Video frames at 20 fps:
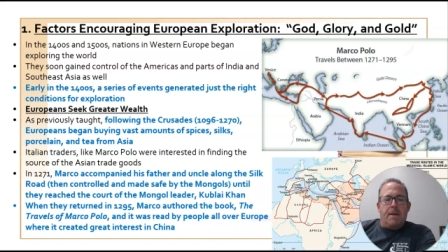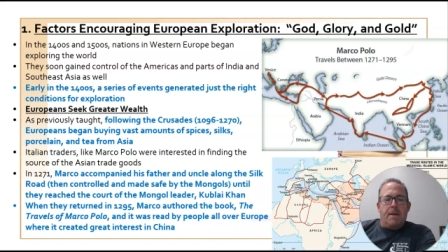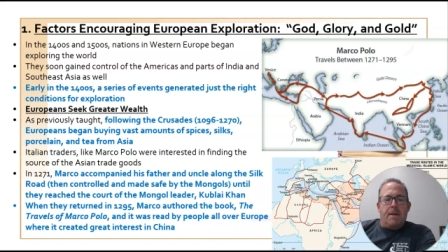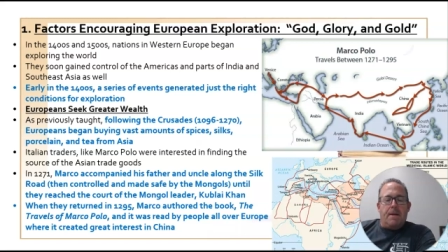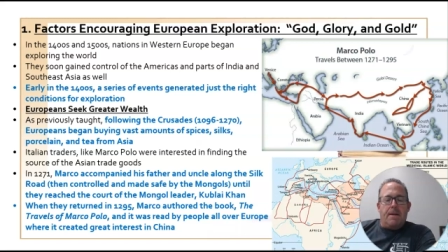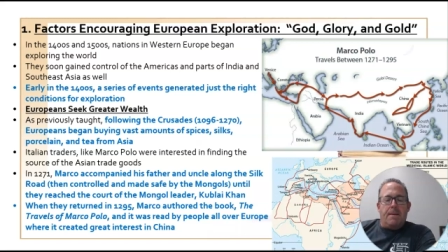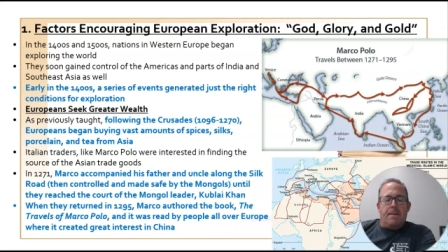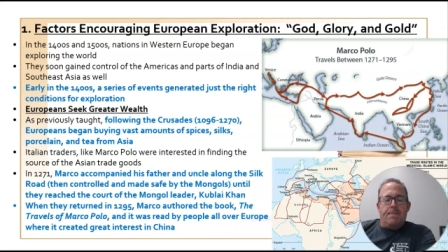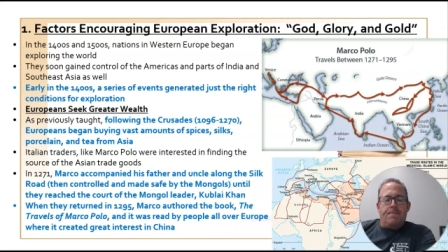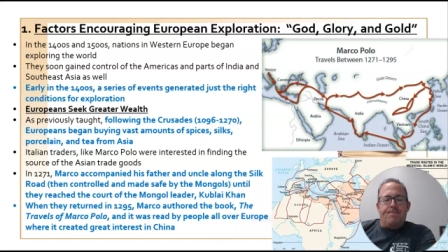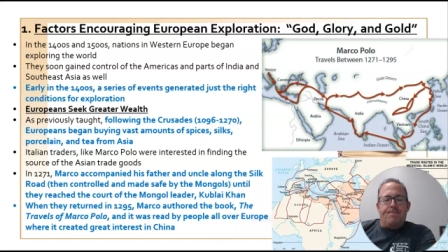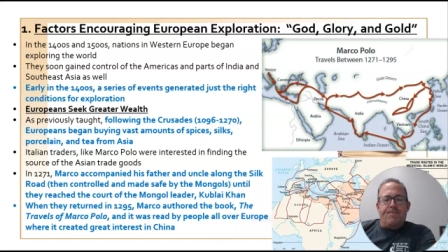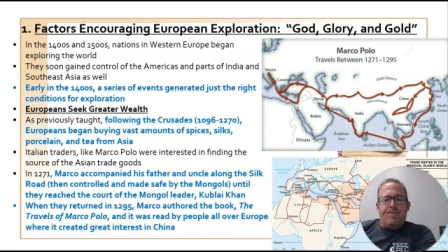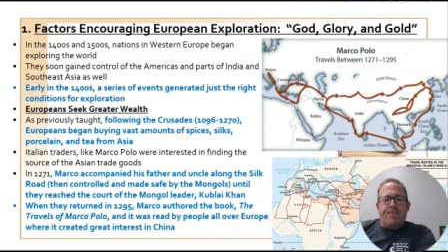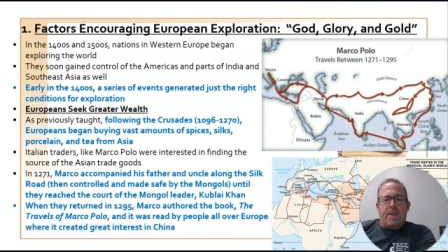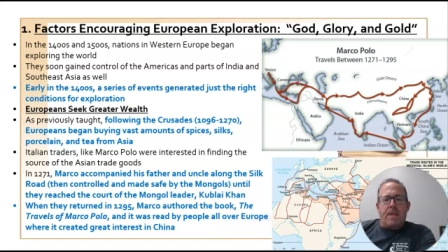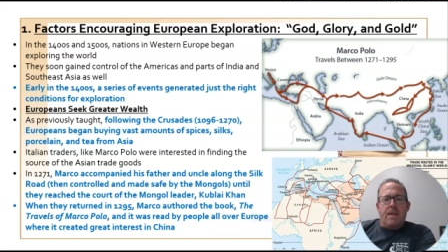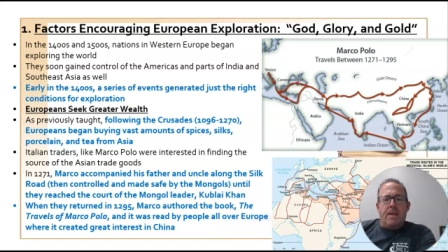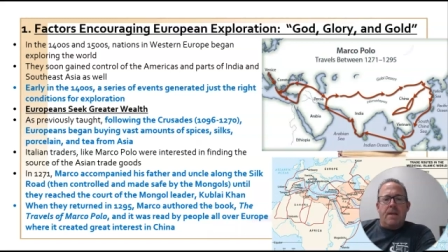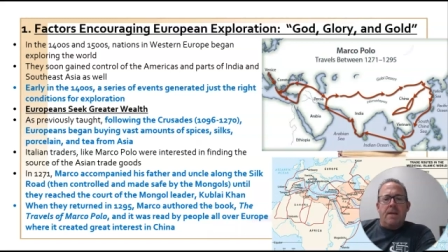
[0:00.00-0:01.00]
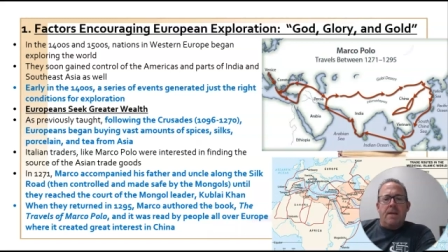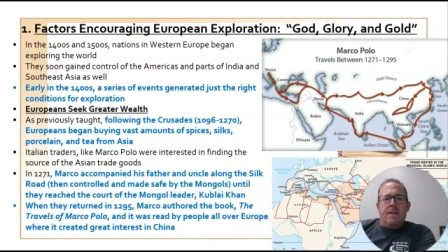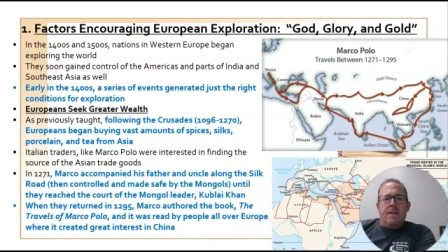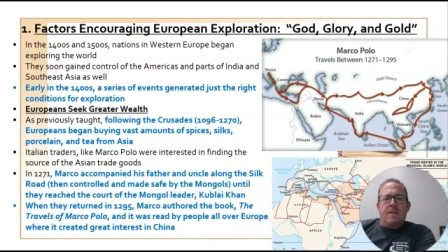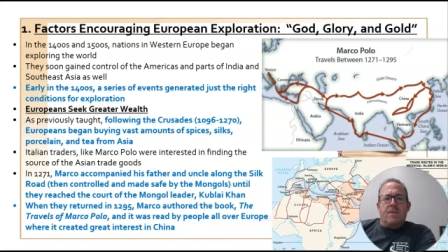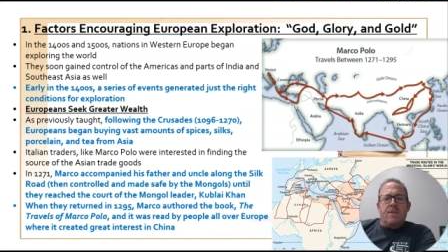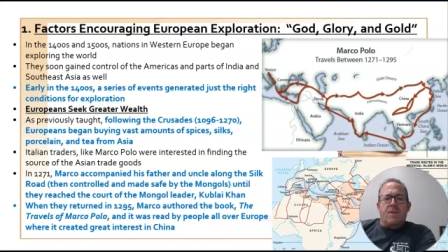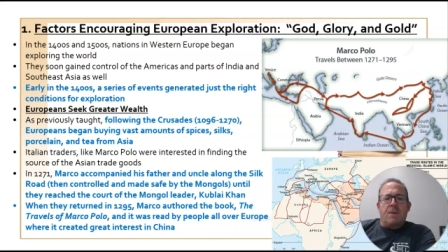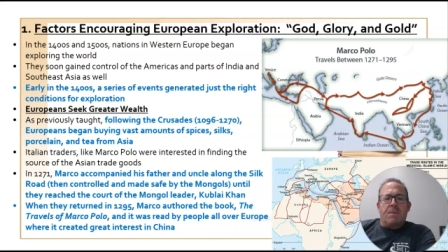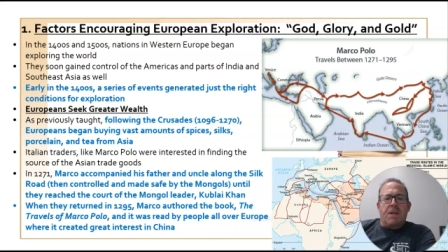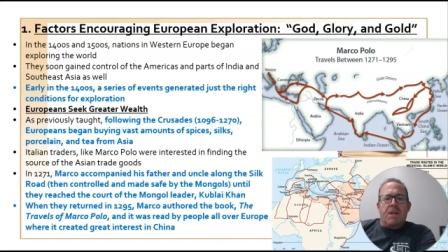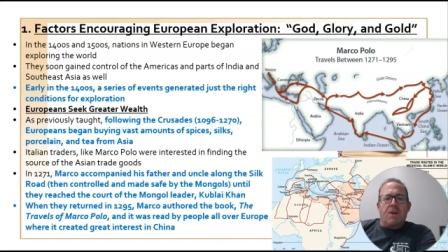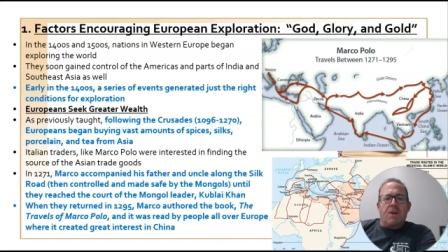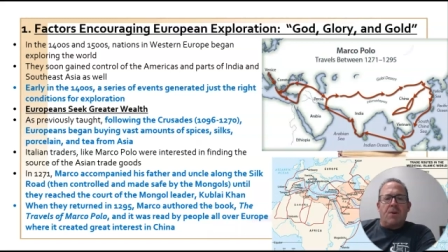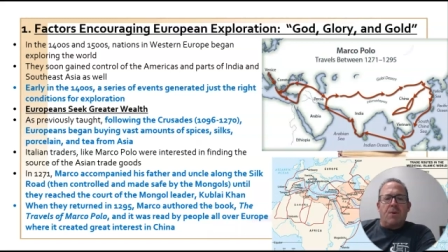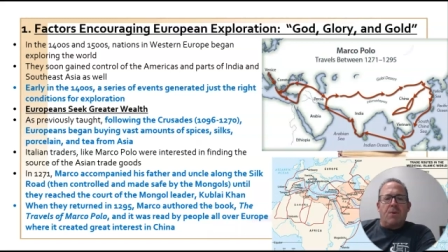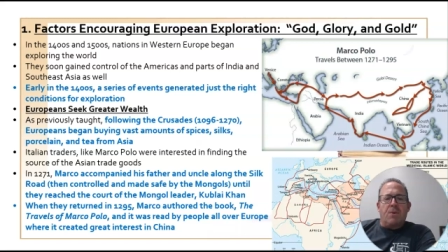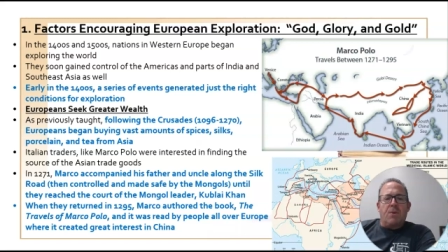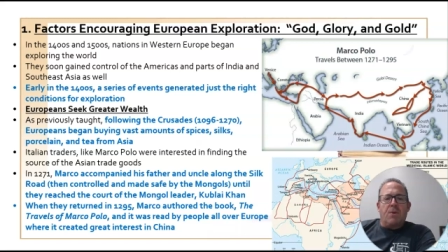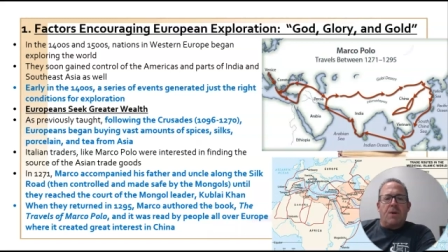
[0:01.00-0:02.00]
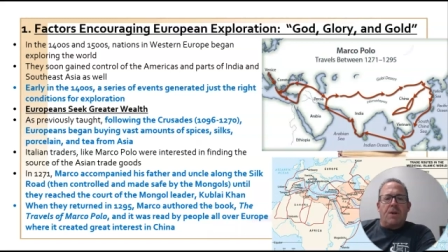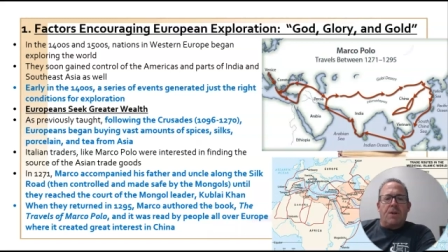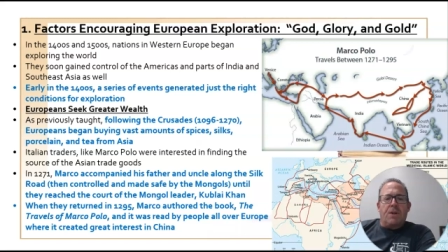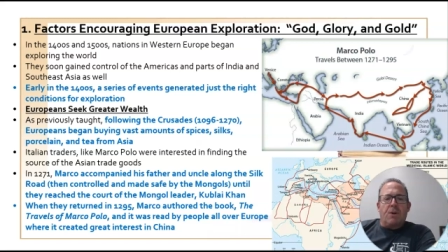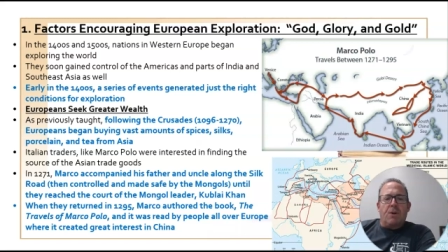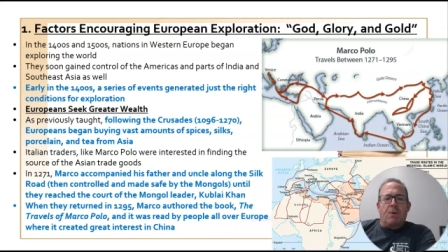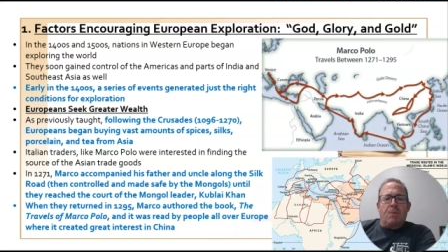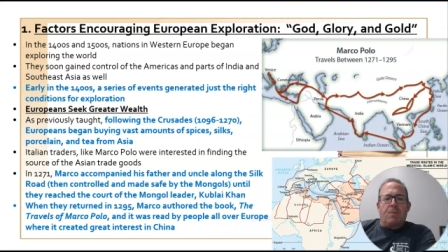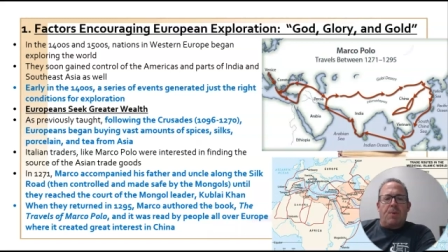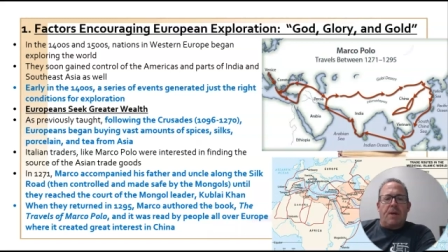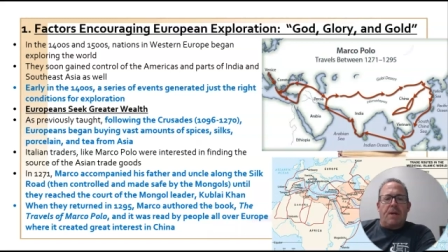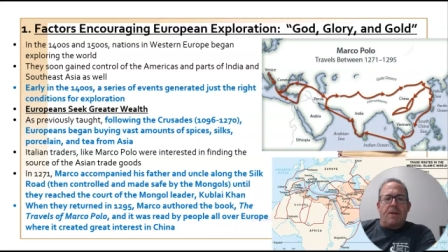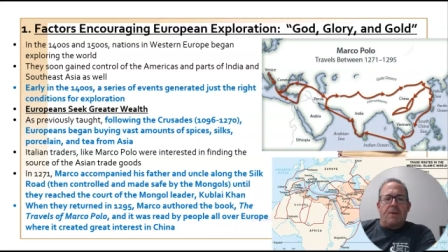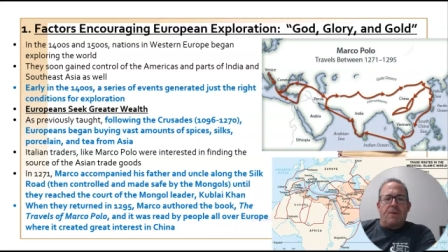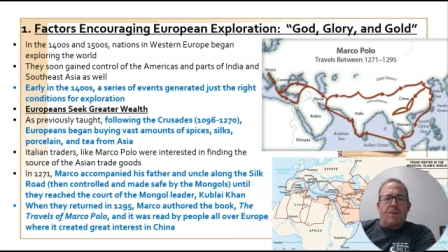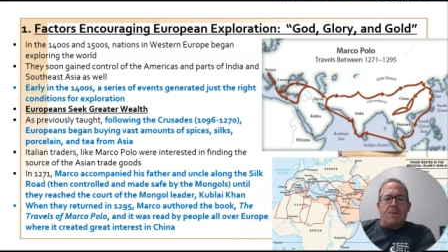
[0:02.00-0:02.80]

Um, somebody who a European